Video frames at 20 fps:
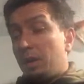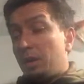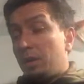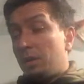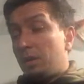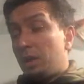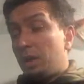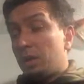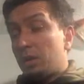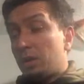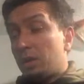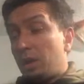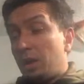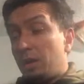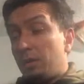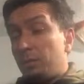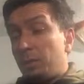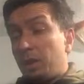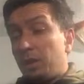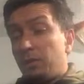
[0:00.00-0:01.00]
It could
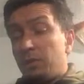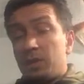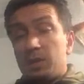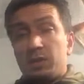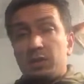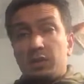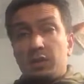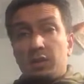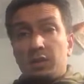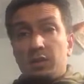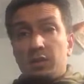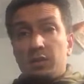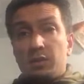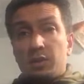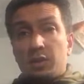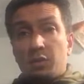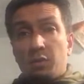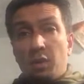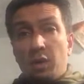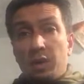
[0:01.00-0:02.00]
manifest as
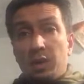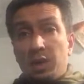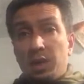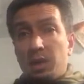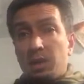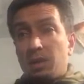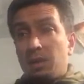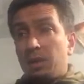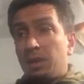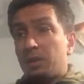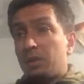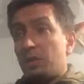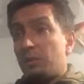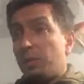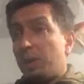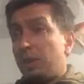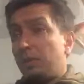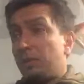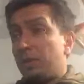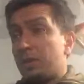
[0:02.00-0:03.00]
crying. It
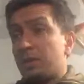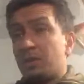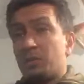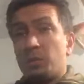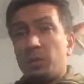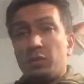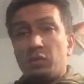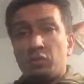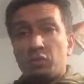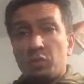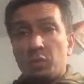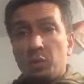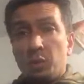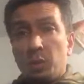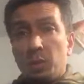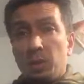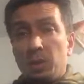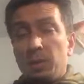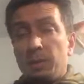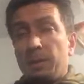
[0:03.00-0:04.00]
could manifest as
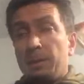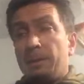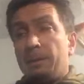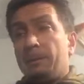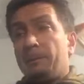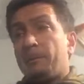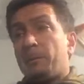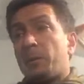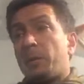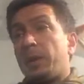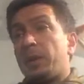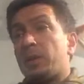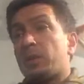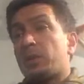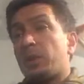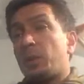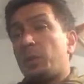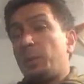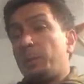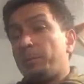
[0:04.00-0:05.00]
withdrawal. All
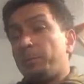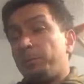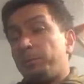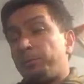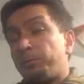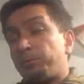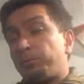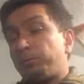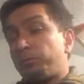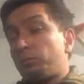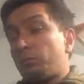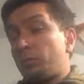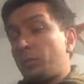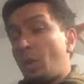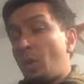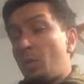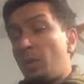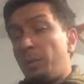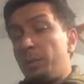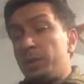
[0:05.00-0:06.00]
right, so
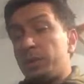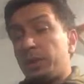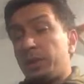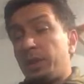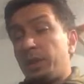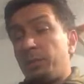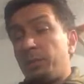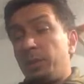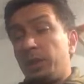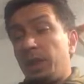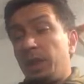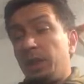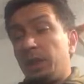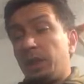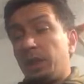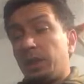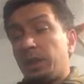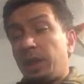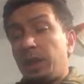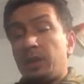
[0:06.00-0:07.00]
when we said at the
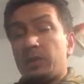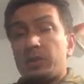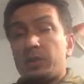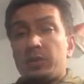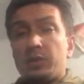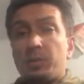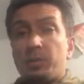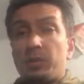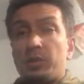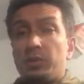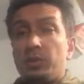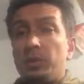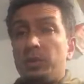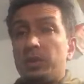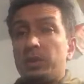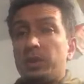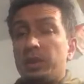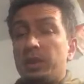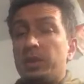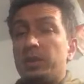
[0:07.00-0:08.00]
beginning, in chaos there's
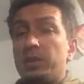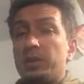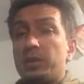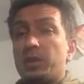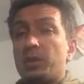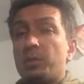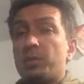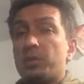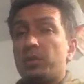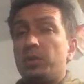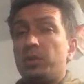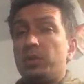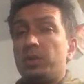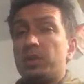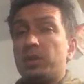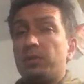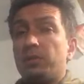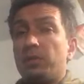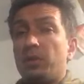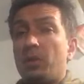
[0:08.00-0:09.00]
opportunity, this is an
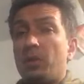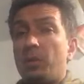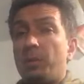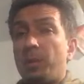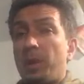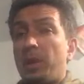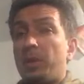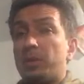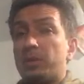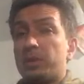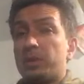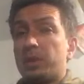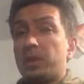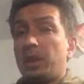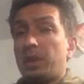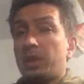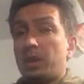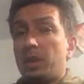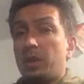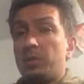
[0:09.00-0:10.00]
opportunity for parents
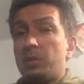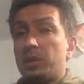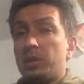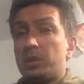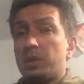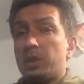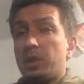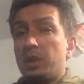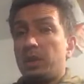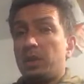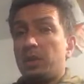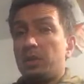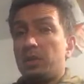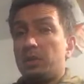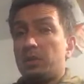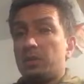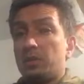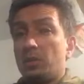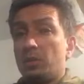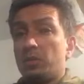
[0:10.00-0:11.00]
to get closer to their
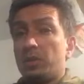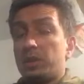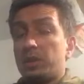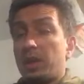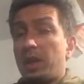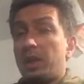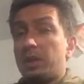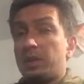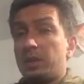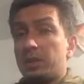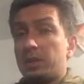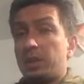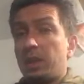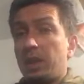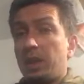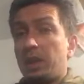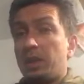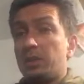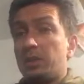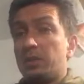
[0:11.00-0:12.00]
children, to
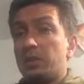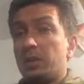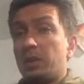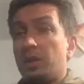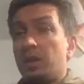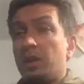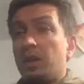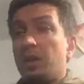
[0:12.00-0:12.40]
understand